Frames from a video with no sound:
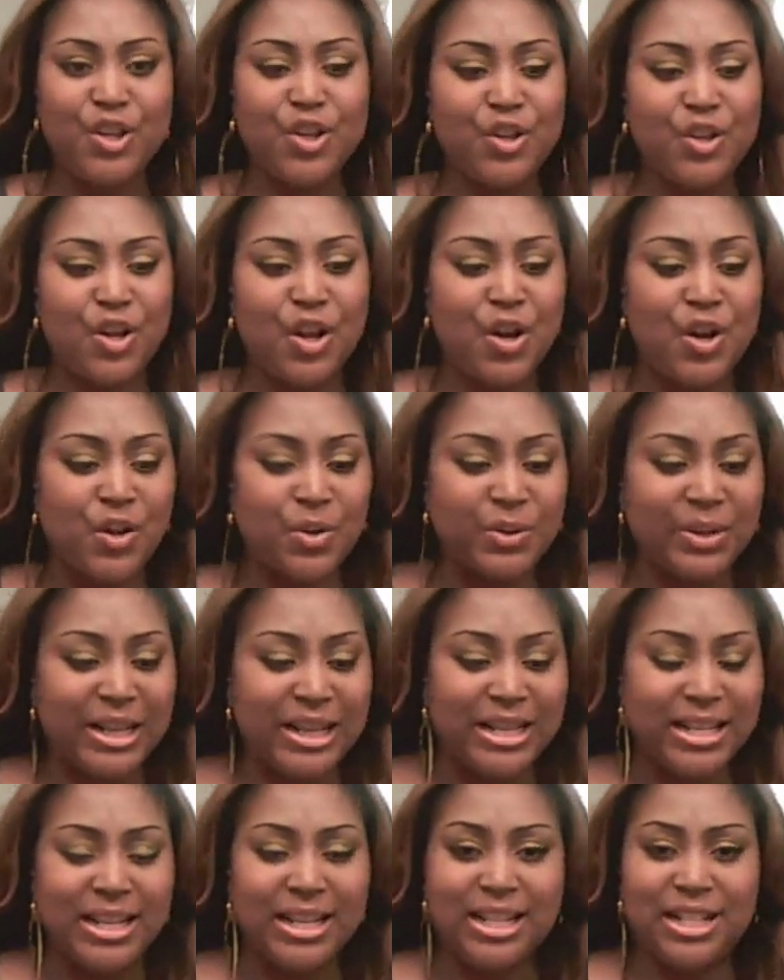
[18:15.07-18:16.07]
go into
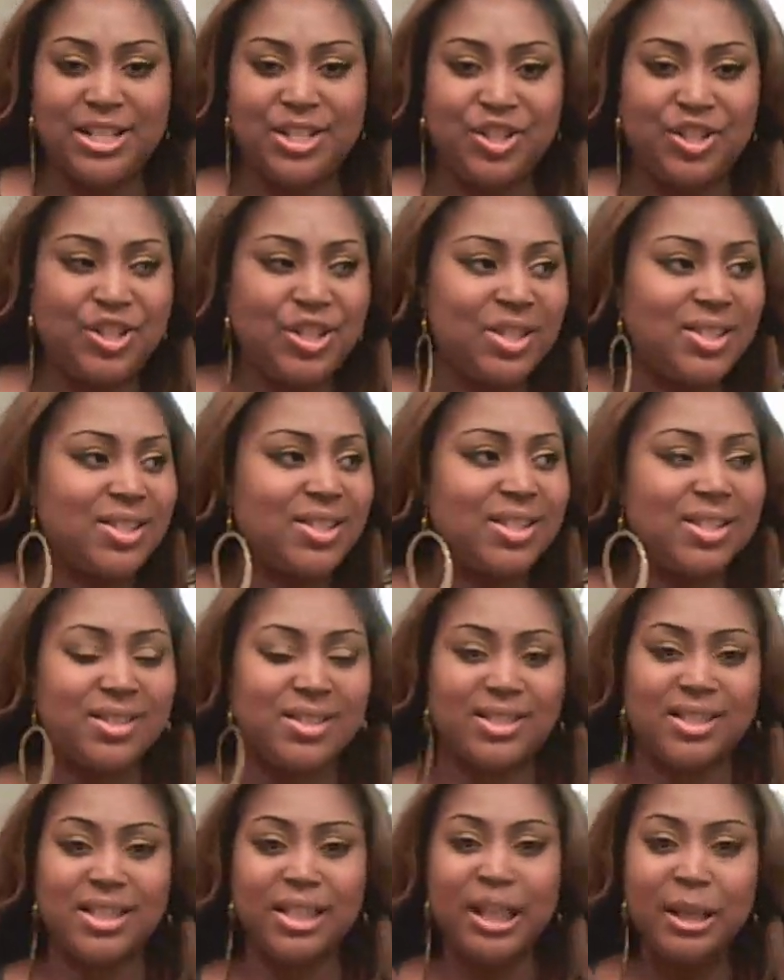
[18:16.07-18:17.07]
a godly
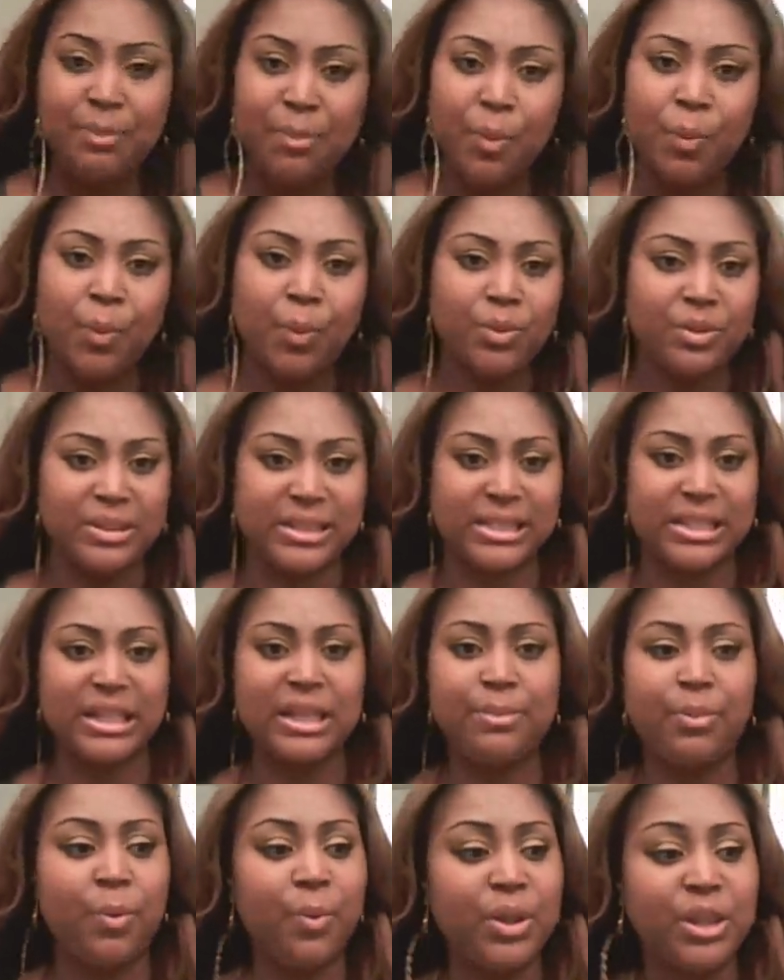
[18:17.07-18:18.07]
covenant,
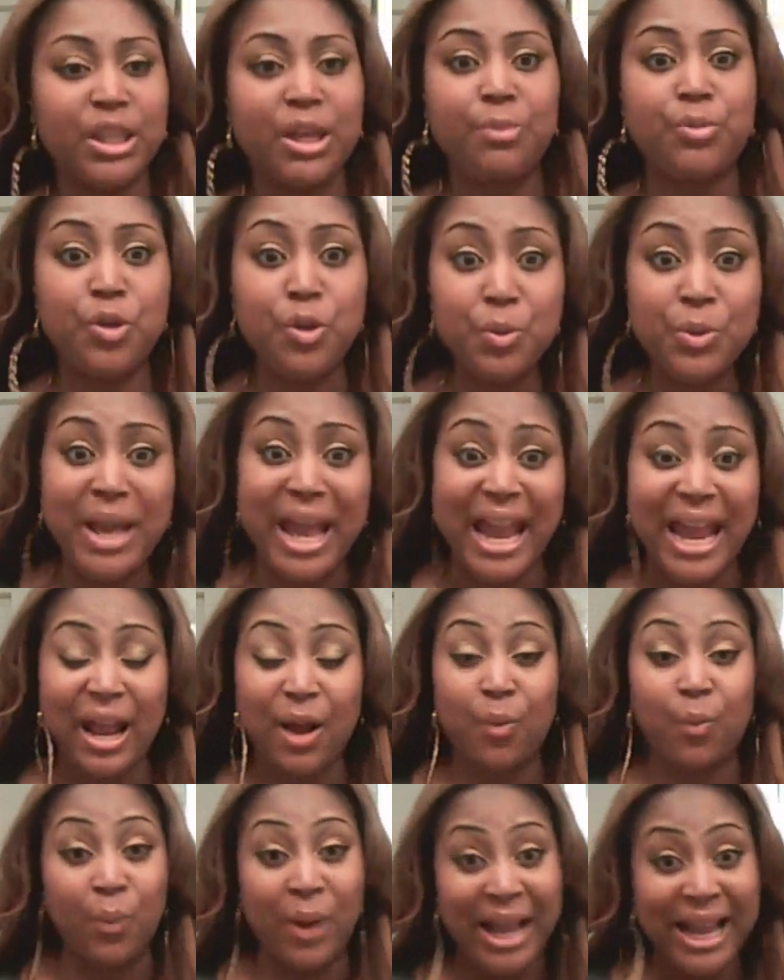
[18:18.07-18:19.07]
and just
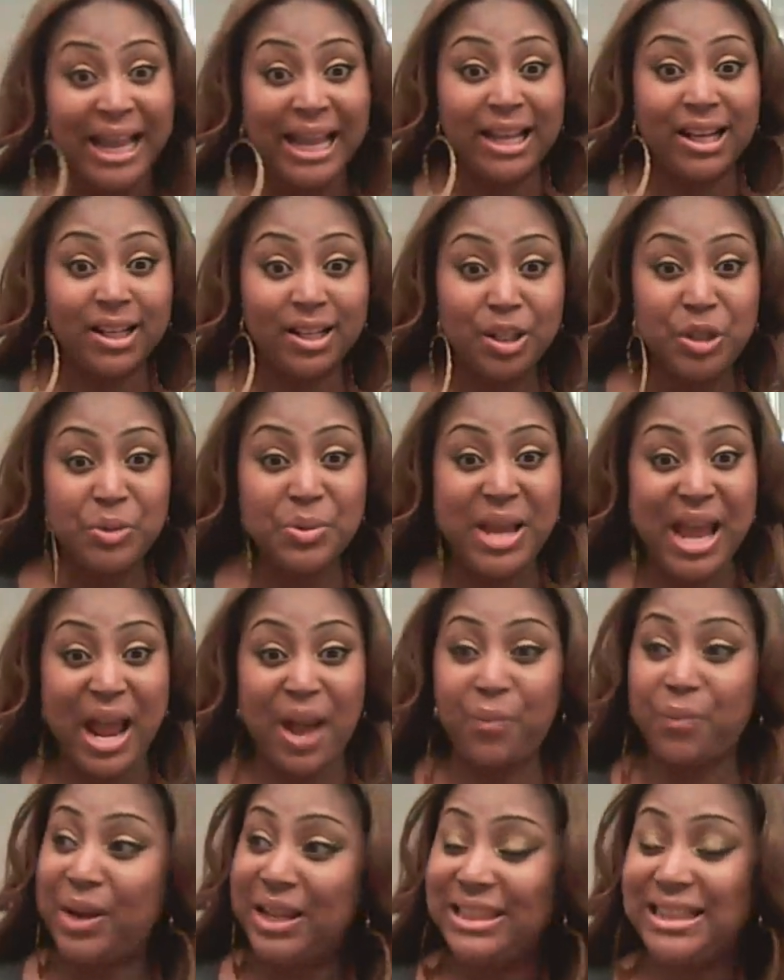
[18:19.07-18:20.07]

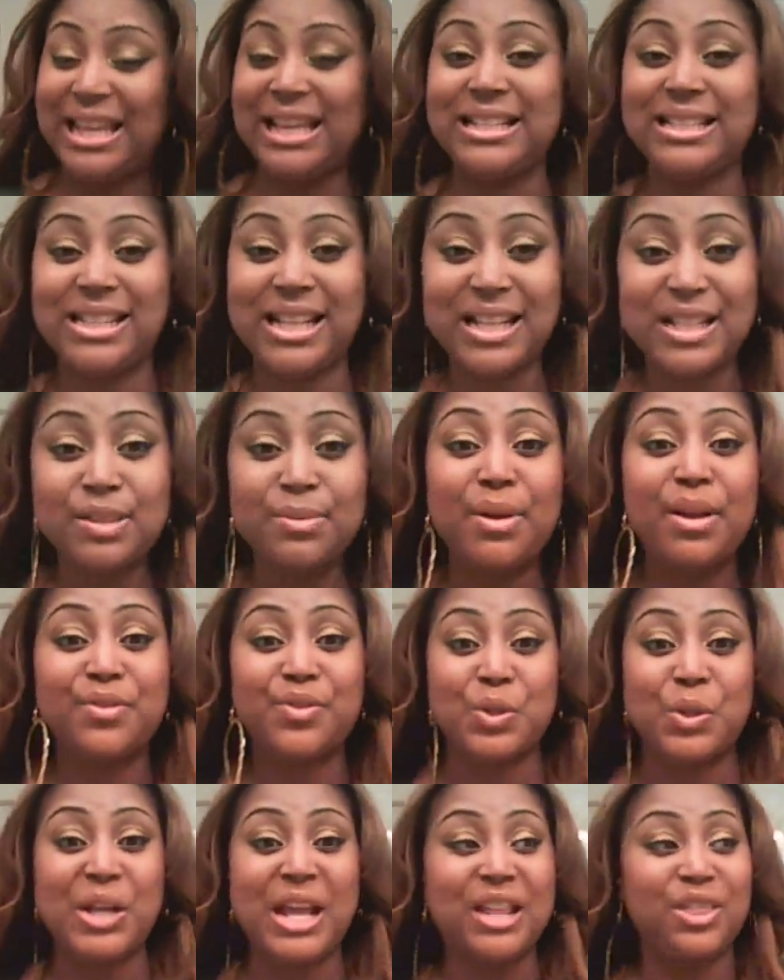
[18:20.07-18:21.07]
sleeping with them. You
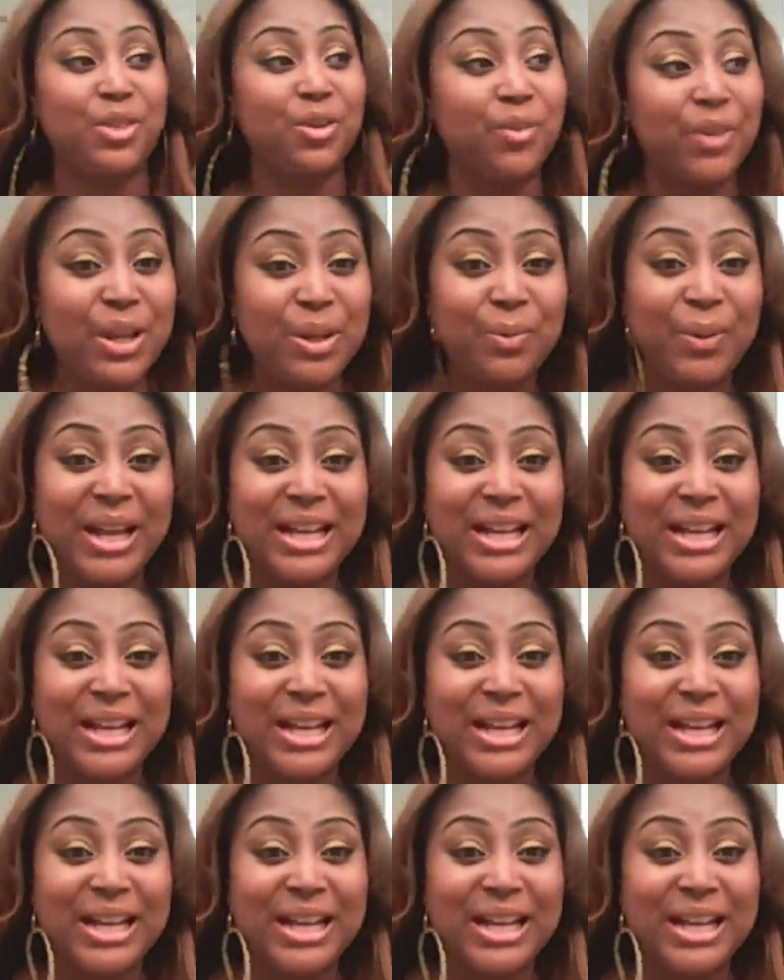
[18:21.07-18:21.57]
can't wait.